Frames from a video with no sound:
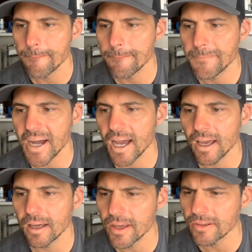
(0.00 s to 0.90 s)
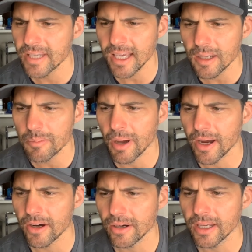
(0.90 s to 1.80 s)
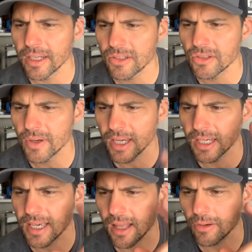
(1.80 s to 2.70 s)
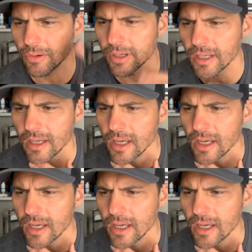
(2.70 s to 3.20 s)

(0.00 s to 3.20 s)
by, uh, they are taken by her into a gallery,